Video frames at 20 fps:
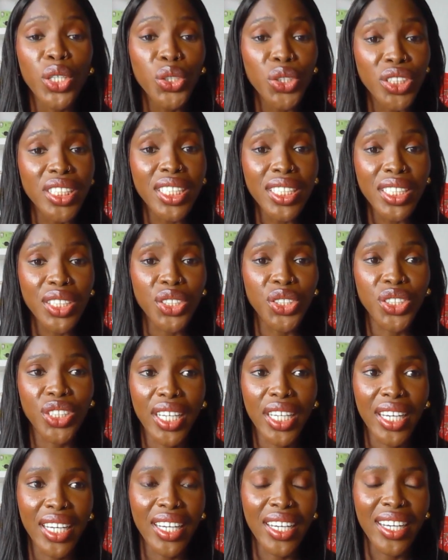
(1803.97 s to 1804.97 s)
You did
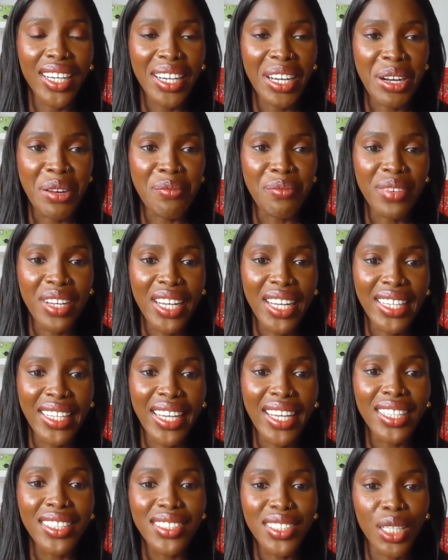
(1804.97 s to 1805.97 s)
share an
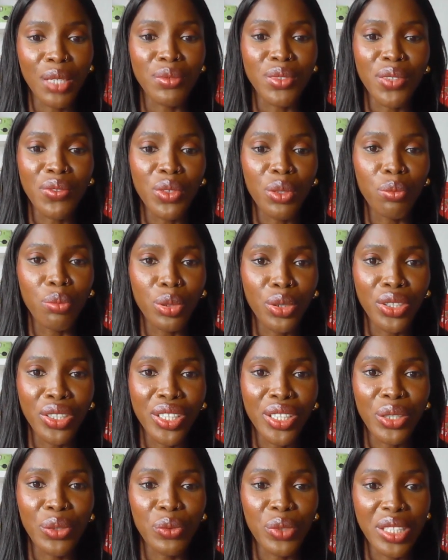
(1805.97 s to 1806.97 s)
excerpt of the
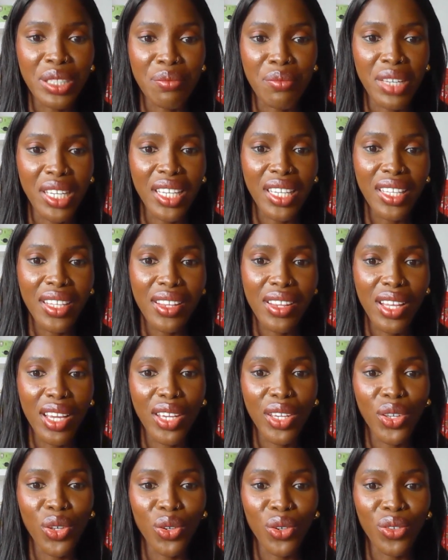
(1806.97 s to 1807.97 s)
book with me.
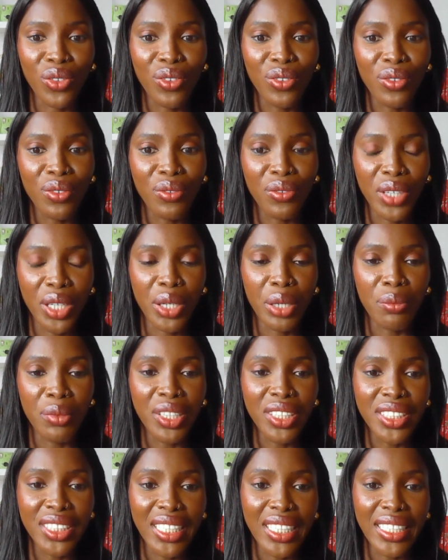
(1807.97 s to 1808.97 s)
Thank you very
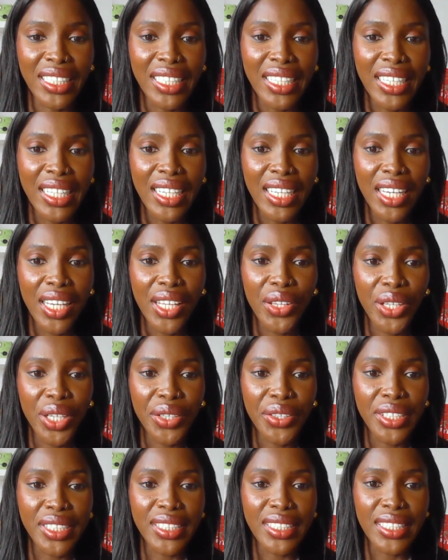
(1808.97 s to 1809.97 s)
much. And
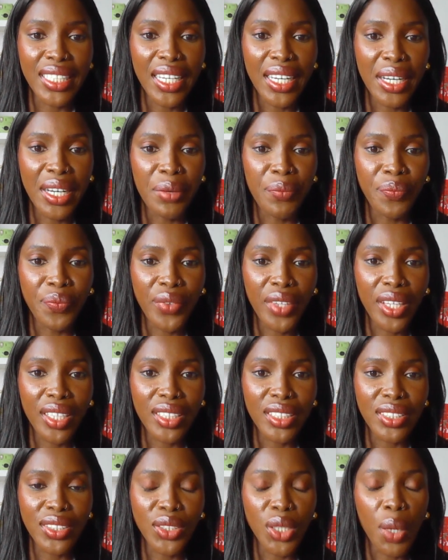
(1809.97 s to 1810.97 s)
there is
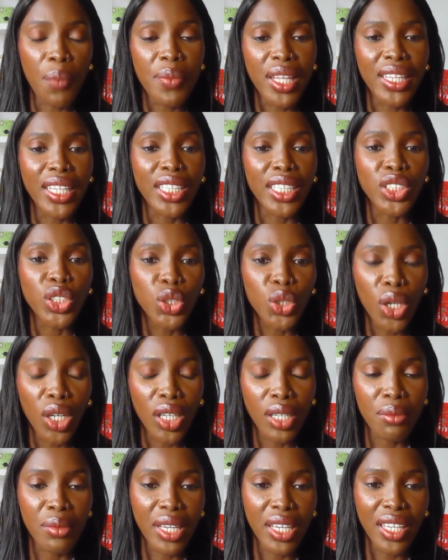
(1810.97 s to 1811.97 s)
something that
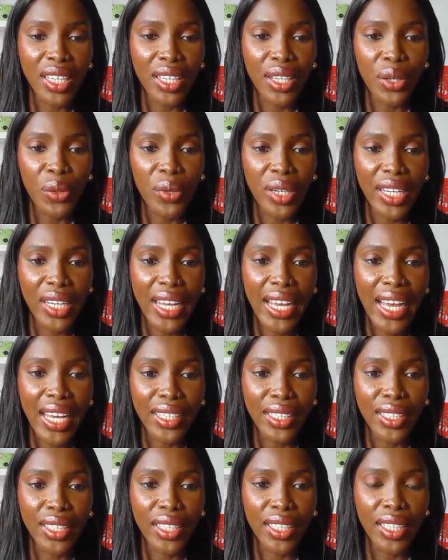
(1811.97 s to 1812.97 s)
struck me when I
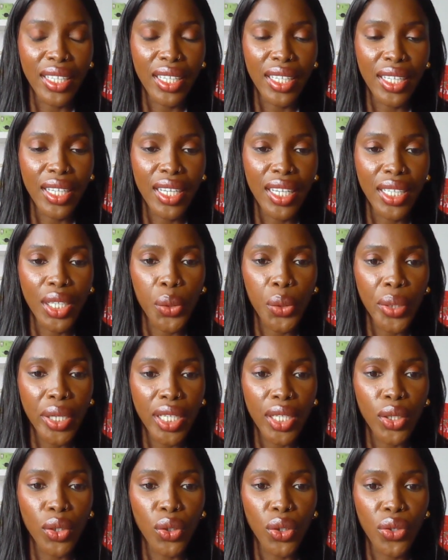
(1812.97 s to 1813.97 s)
had a
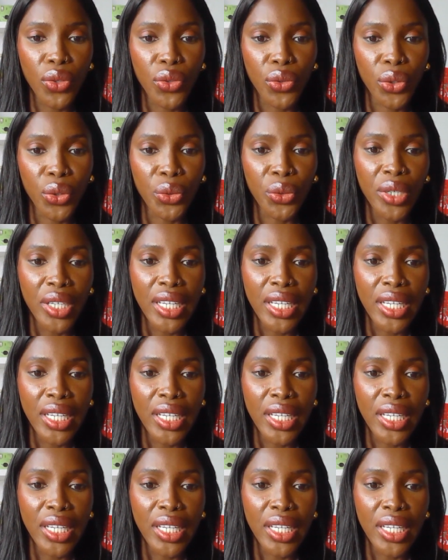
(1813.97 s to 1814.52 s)
quick look through,